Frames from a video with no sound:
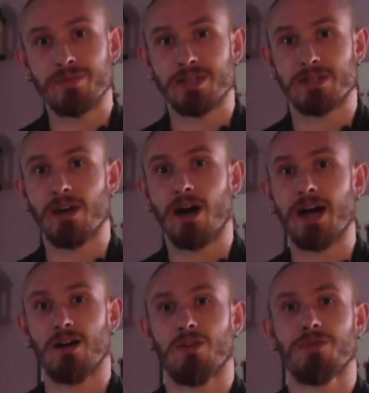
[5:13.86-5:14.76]
It's not
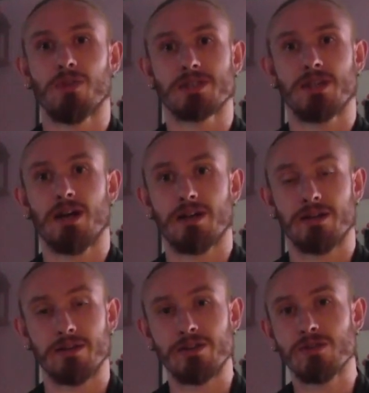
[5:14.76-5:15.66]
helpful, it's not
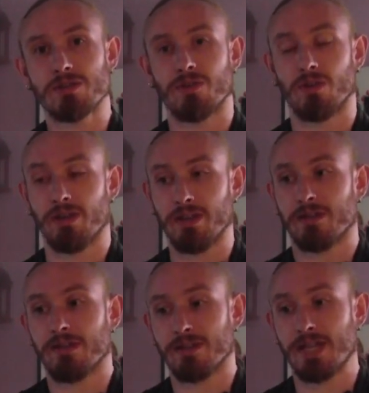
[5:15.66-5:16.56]
useful,
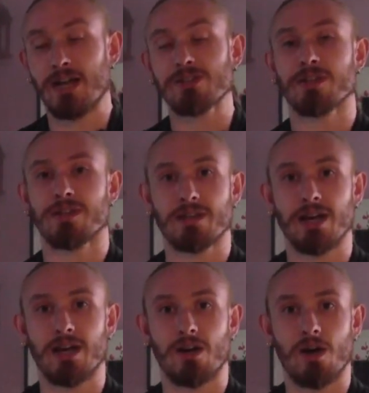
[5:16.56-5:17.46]
it's actually
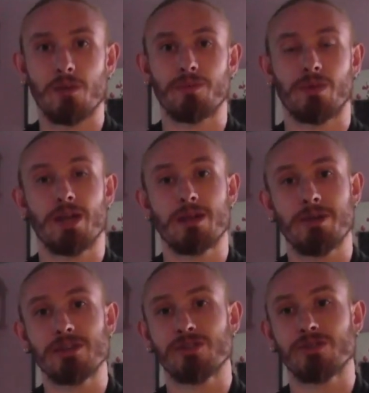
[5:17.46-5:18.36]
kind of harmful, and it
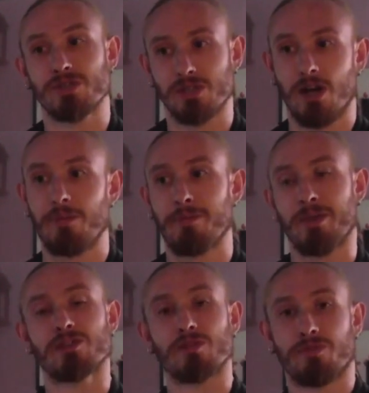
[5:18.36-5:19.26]
makes you stop, it
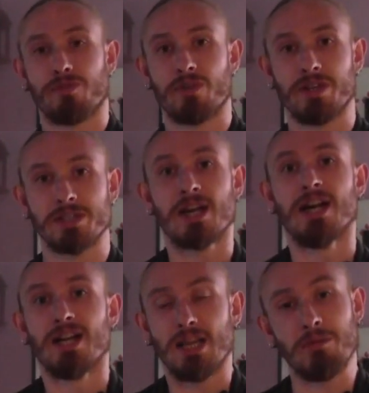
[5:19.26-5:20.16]
makes you freeze,
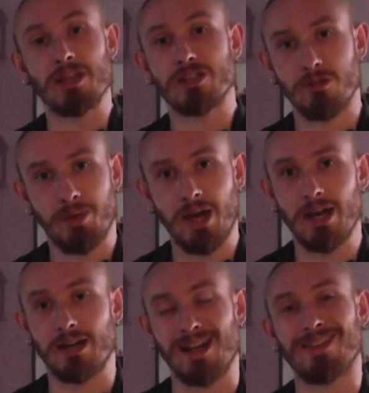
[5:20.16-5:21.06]
it makes you
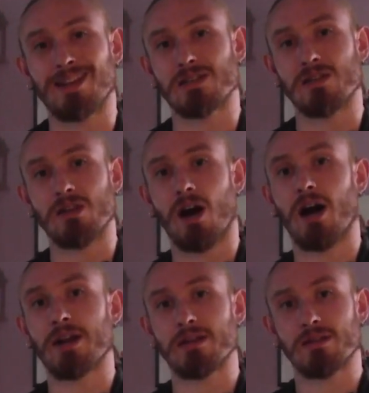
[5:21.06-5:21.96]
panic, and that's
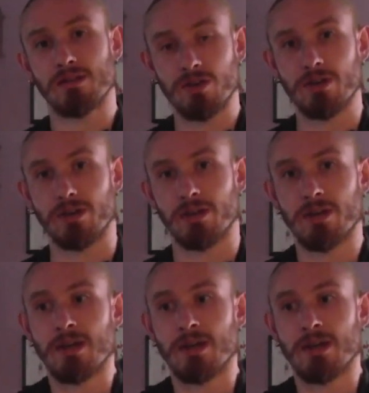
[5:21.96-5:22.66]
not good.